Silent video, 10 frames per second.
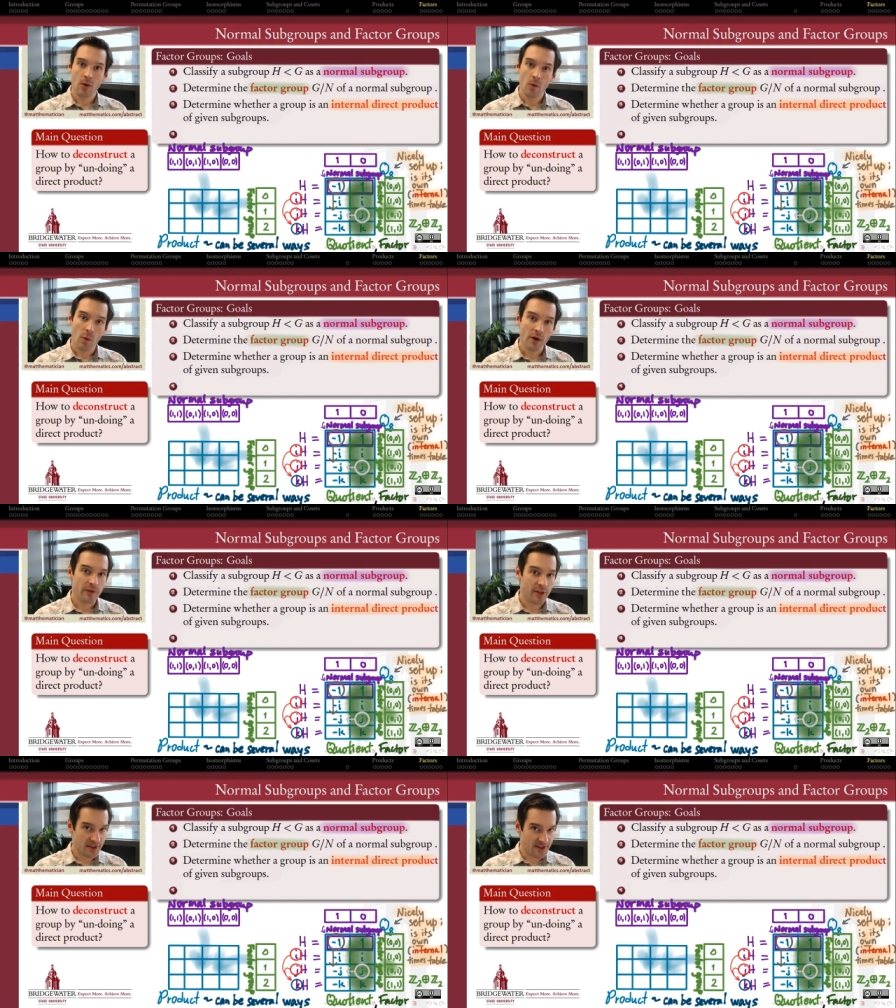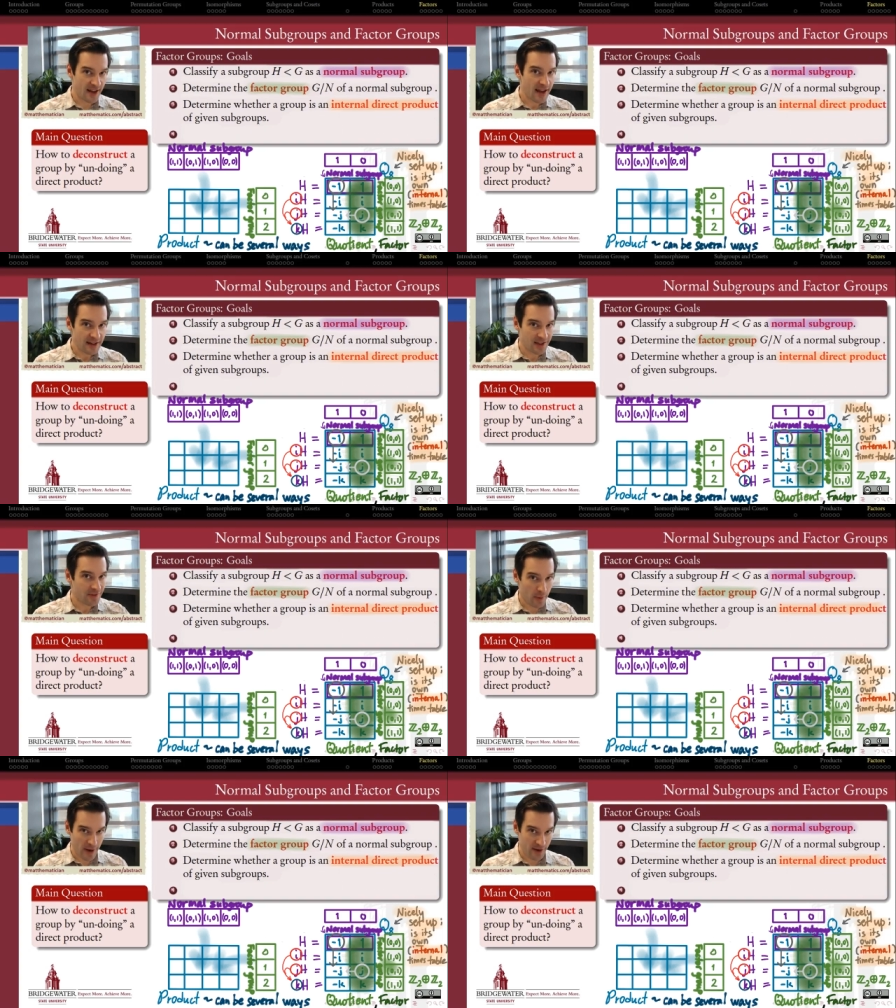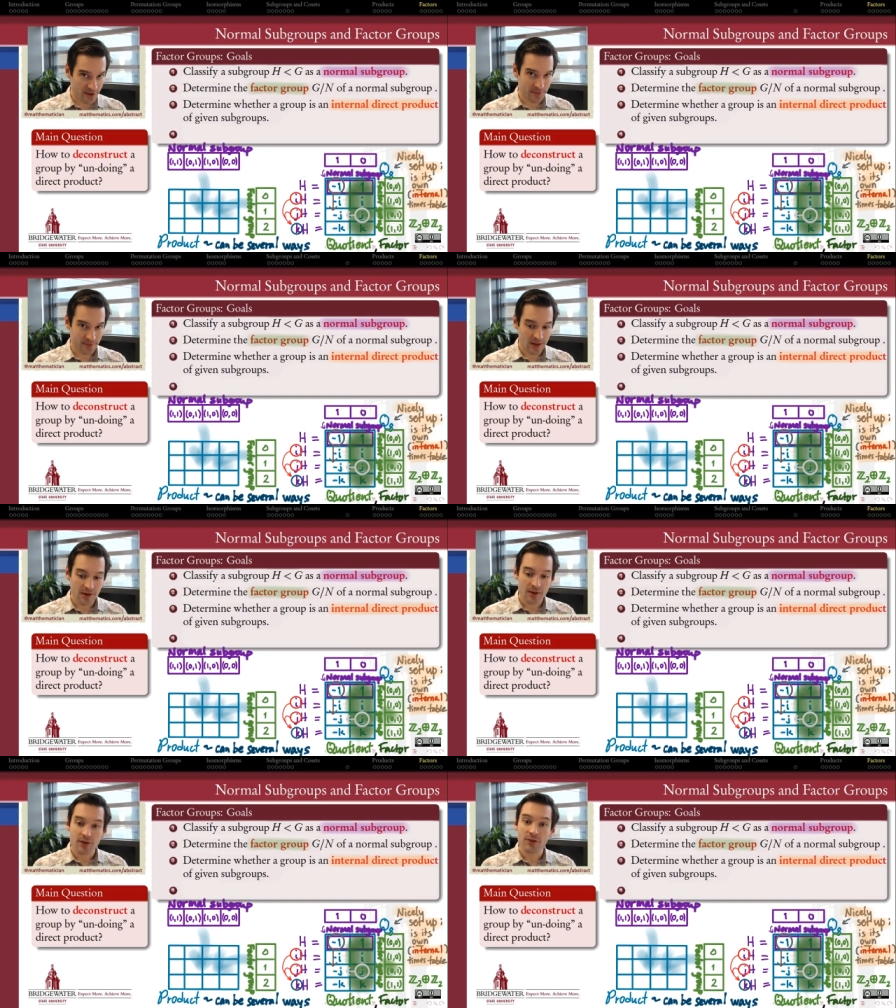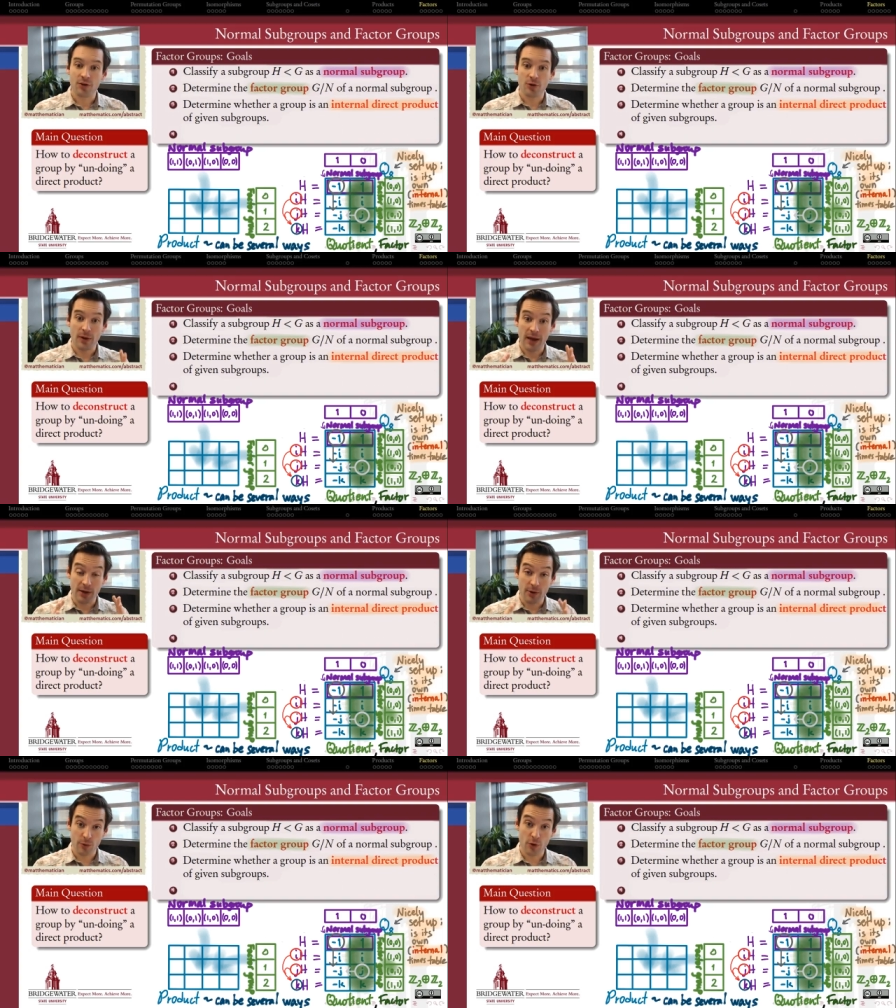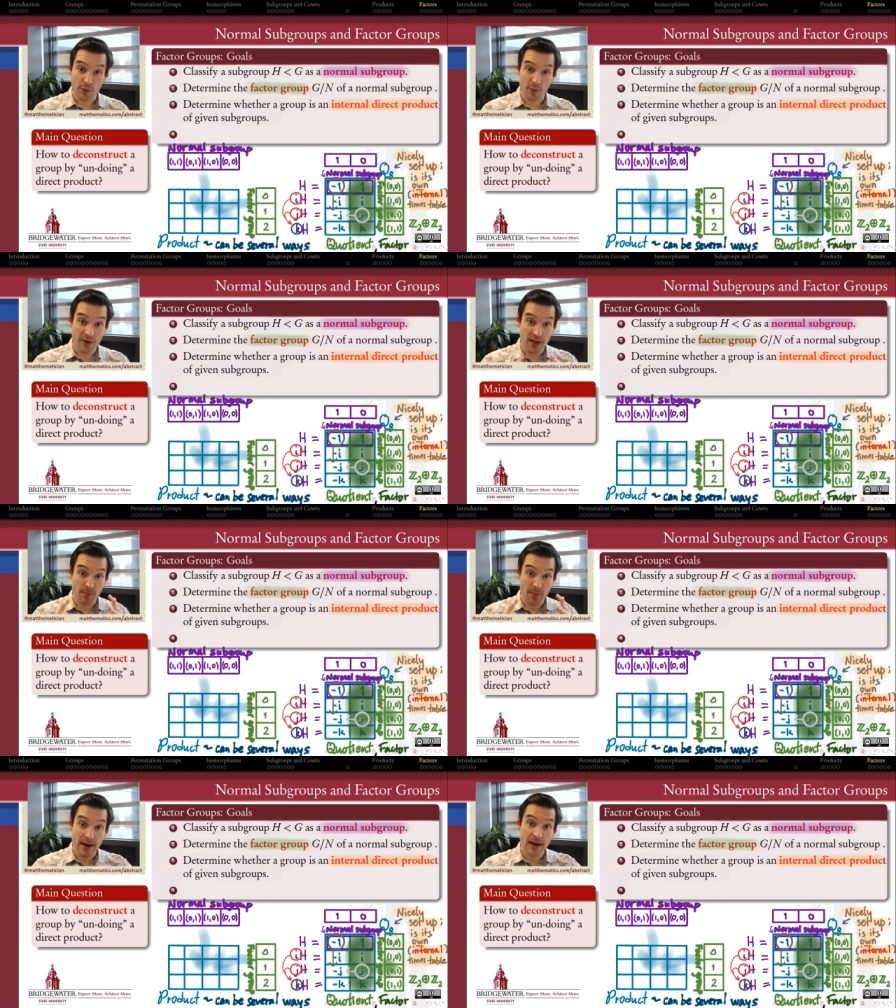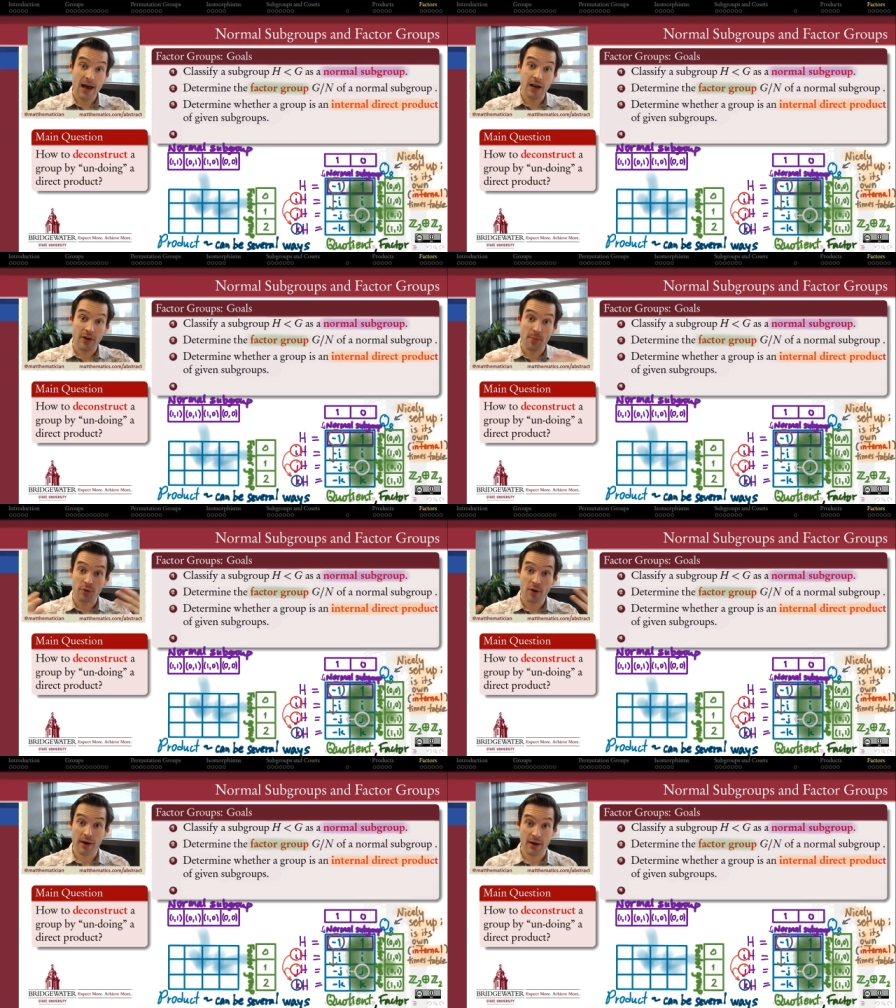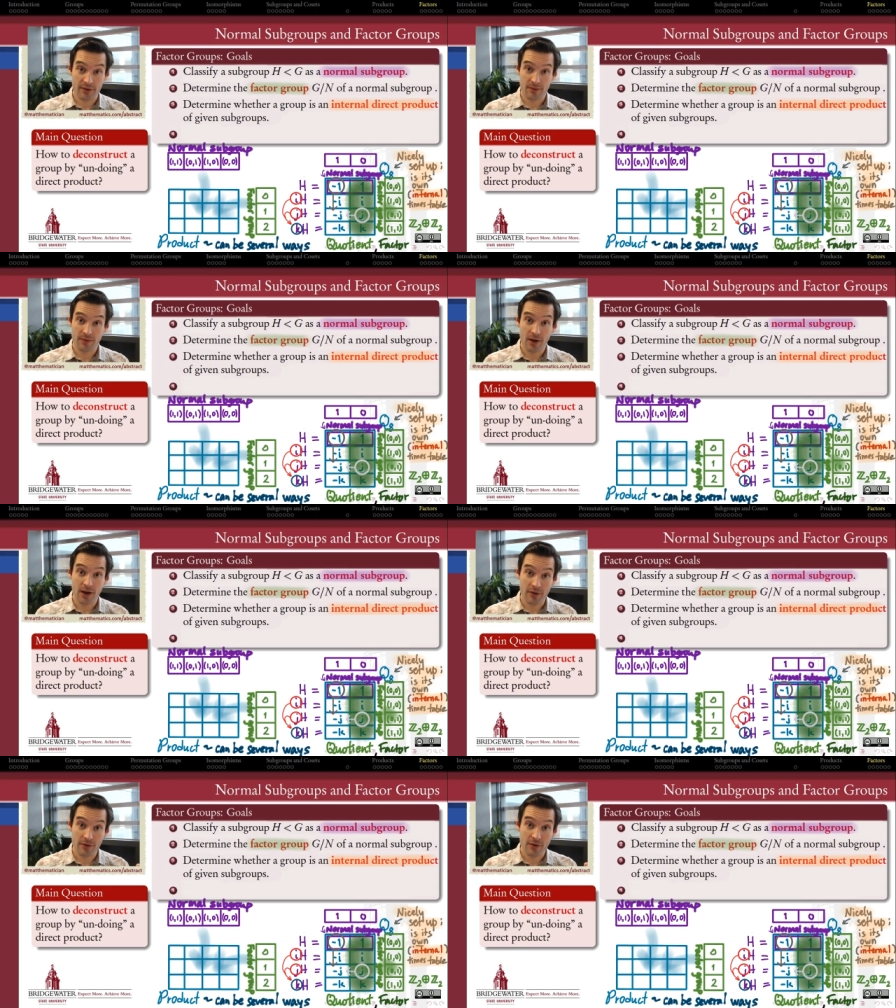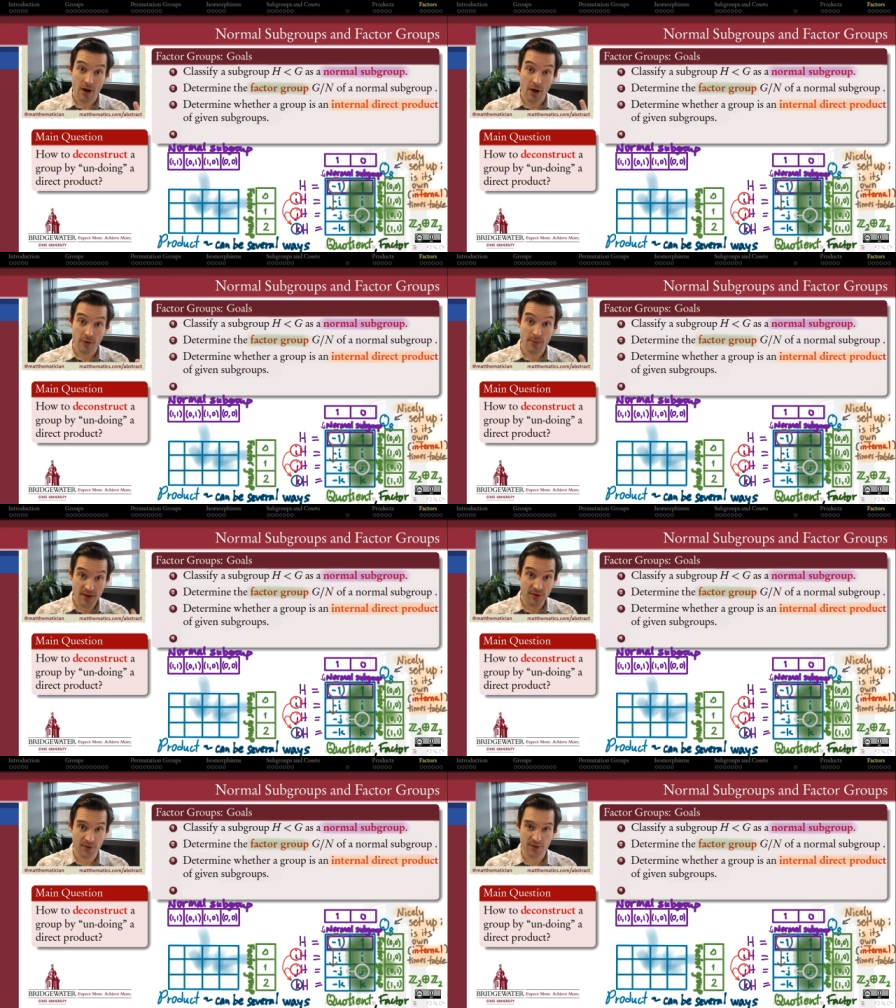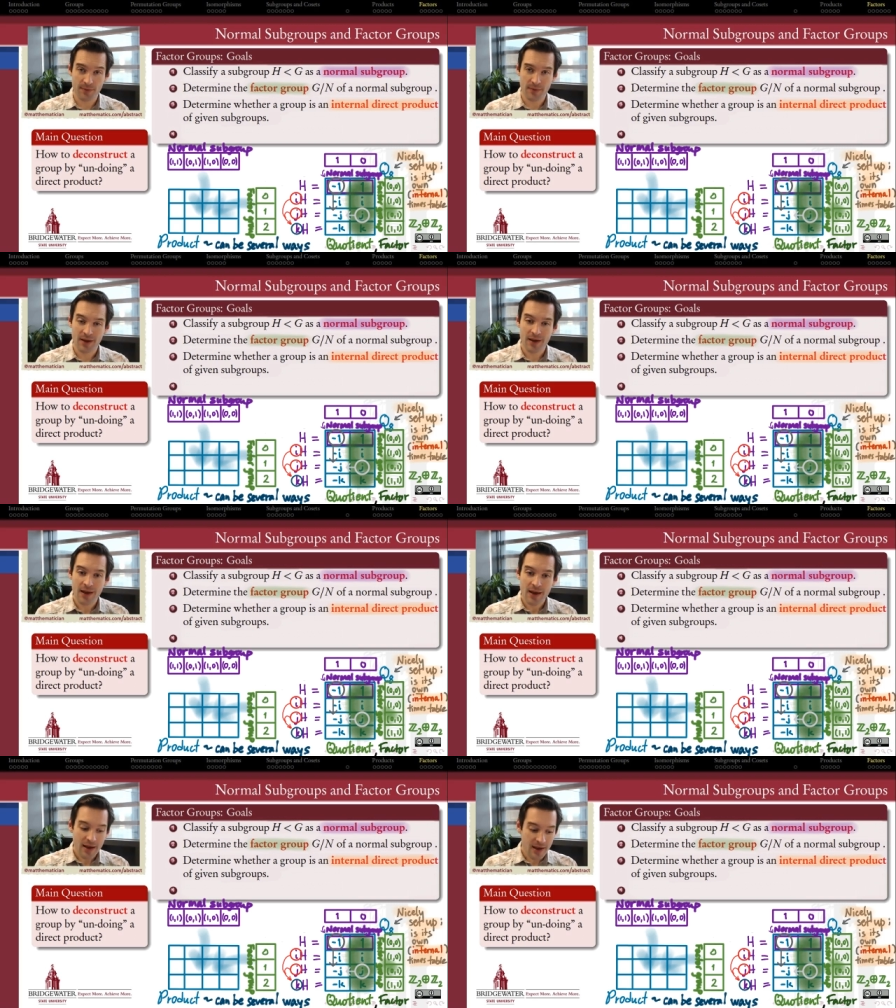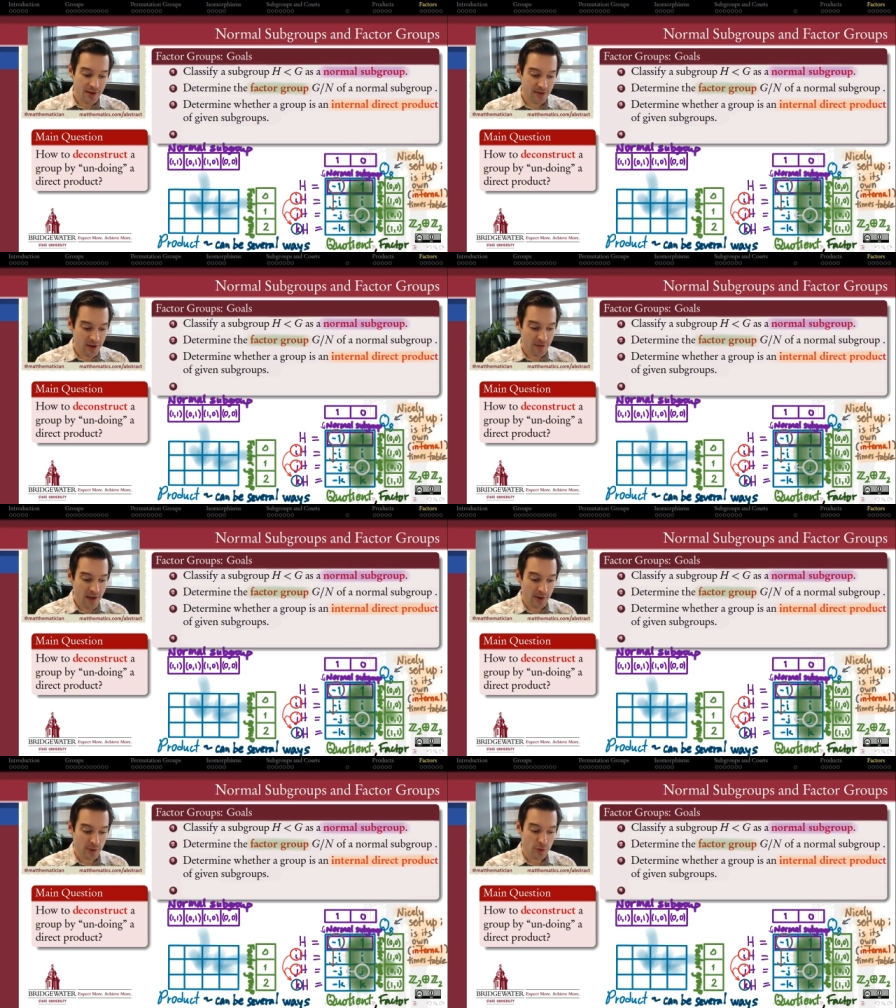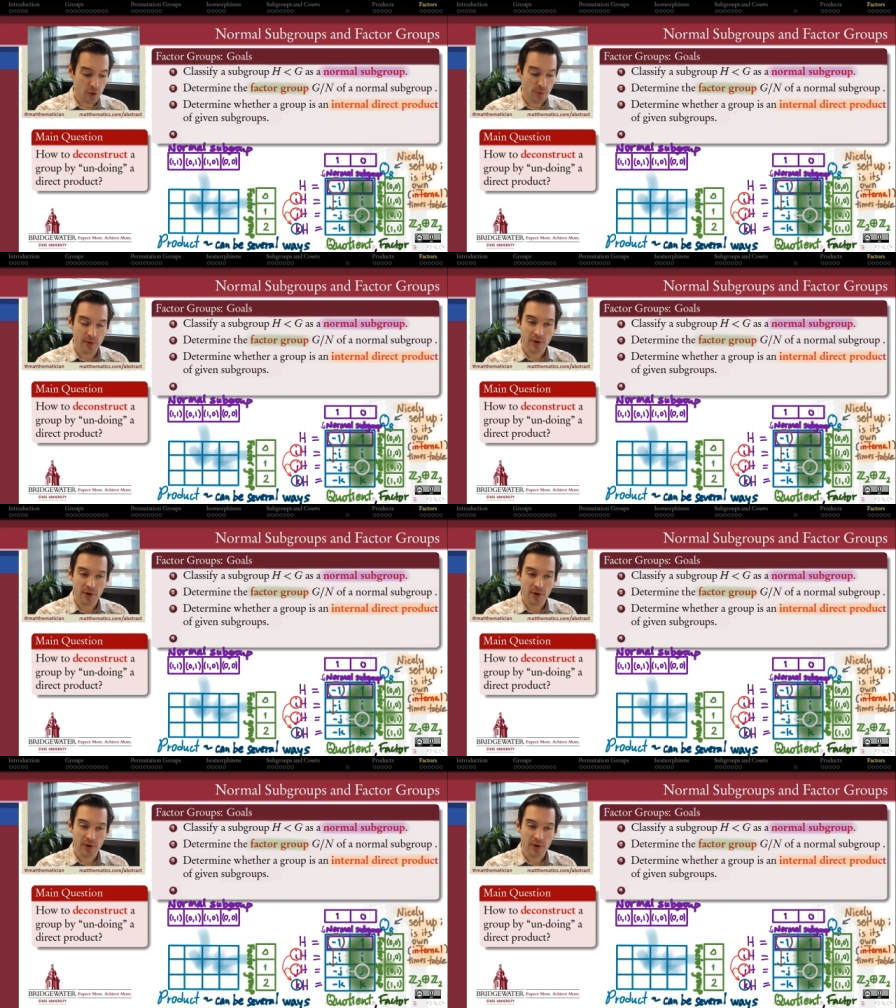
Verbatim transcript: one of the dead giveaways to a group being made out of a product of other pieces is if that group